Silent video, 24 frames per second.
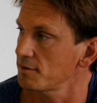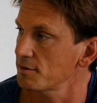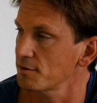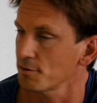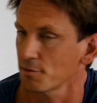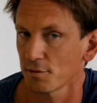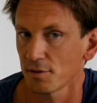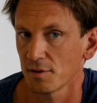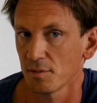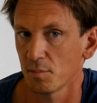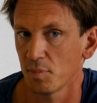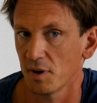
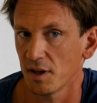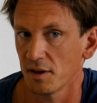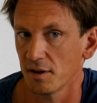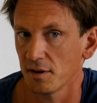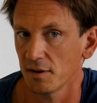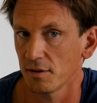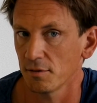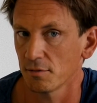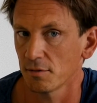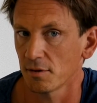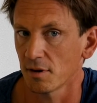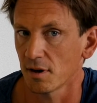So the better
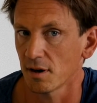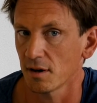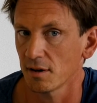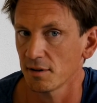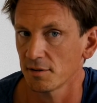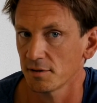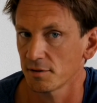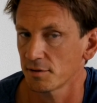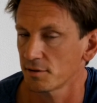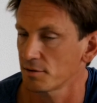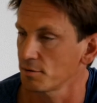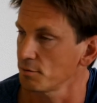you are
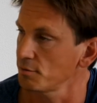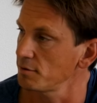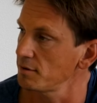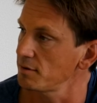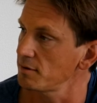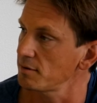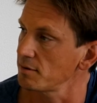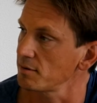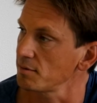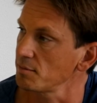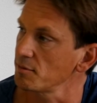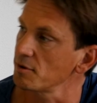as a
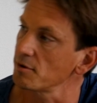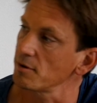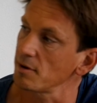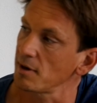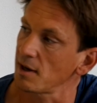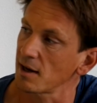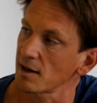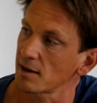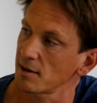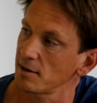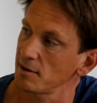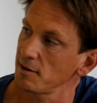student, the more
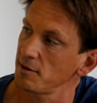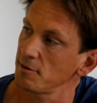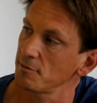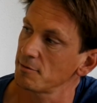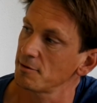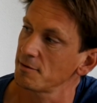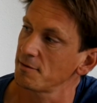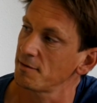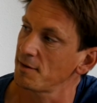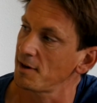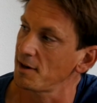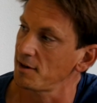likely you
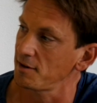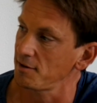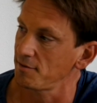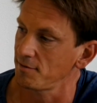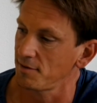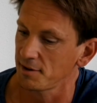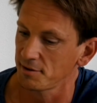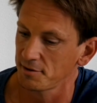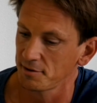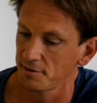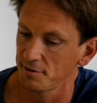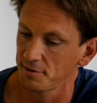will find
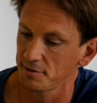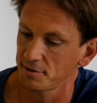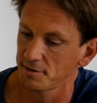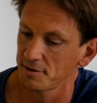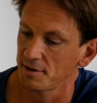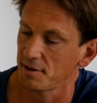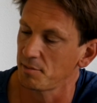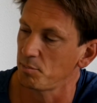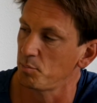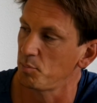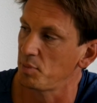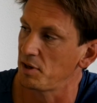investors
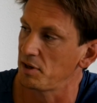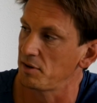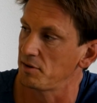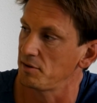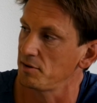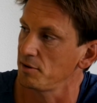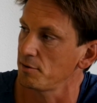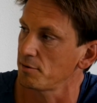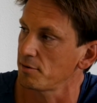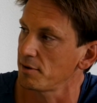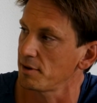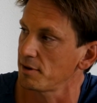that
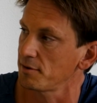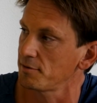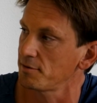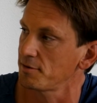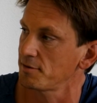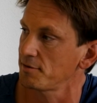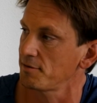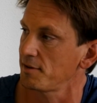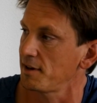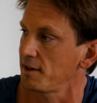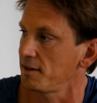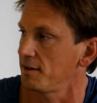bid your
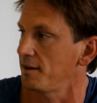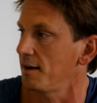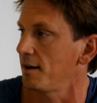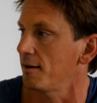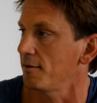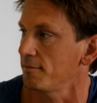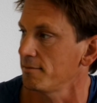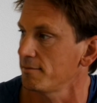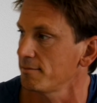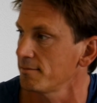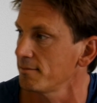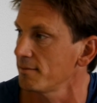interest rate down.